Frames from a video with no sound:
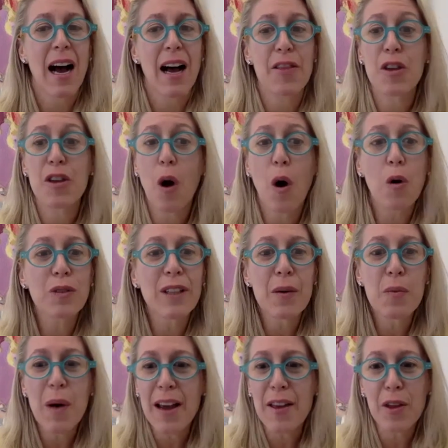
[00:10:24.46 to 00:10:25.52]
Uh, the only
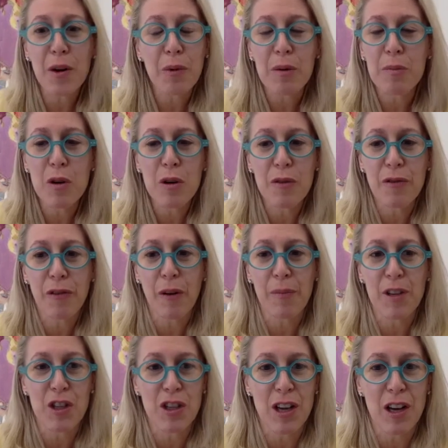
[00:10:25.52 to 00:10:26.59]
way they're removed from
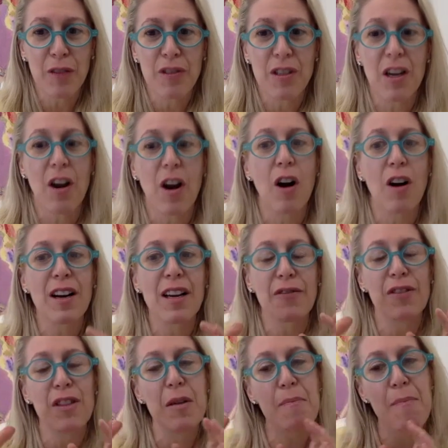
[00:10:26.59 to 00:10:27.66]
the shelves are
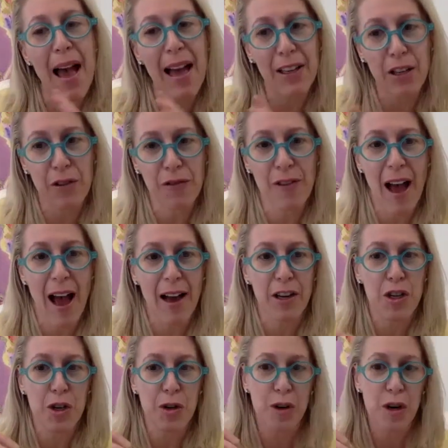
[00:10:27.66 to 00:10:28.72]
if the
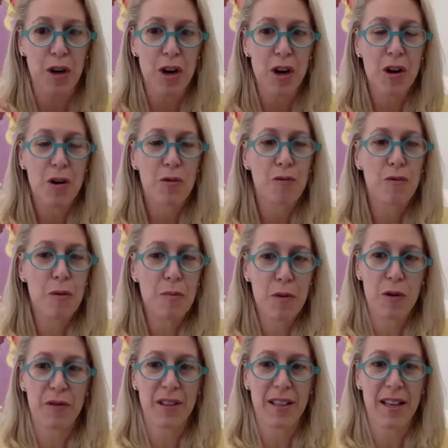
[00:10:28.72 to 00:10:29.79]
manufacturer
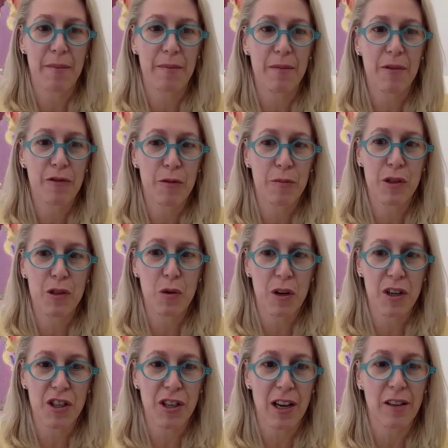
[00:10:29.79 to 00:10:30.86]
removes them from
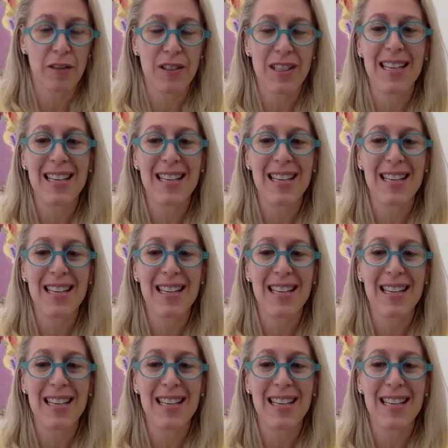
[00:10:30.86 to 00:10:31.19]
store shelves.